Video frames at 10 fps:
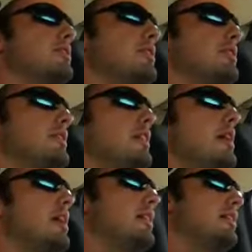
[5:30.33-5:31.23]
Other than
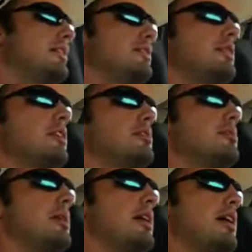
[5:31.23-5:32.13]
that, I already talked to
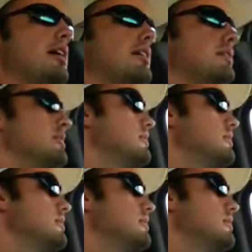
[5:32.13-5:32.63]
you about Hannah